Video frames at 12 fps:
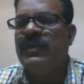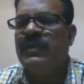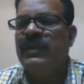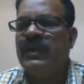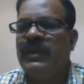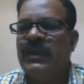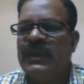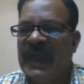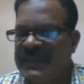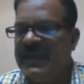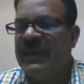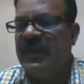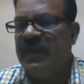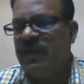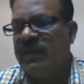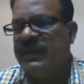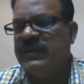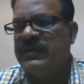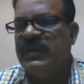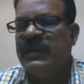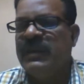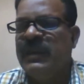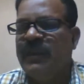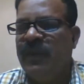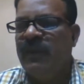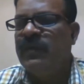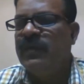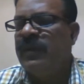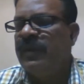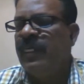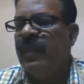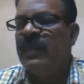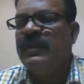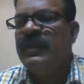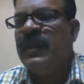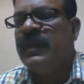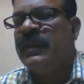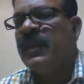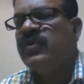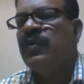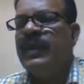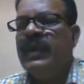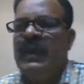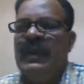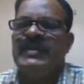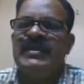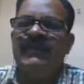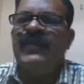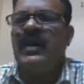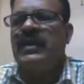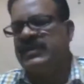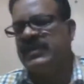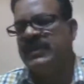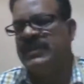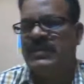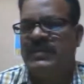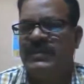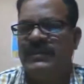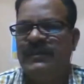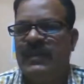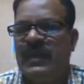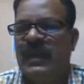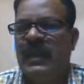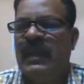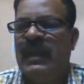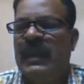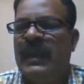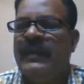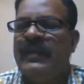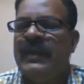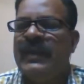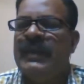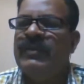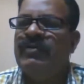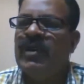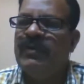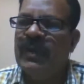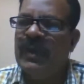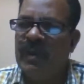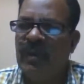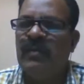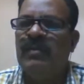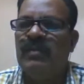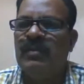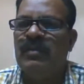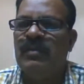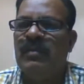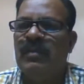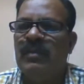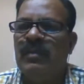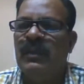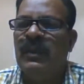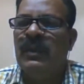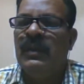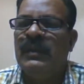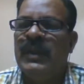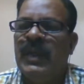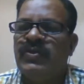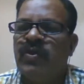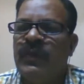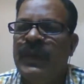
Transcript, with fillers: the classical economists, they viewed that there should be a laissez-faire state. Let the individual be alone. There should be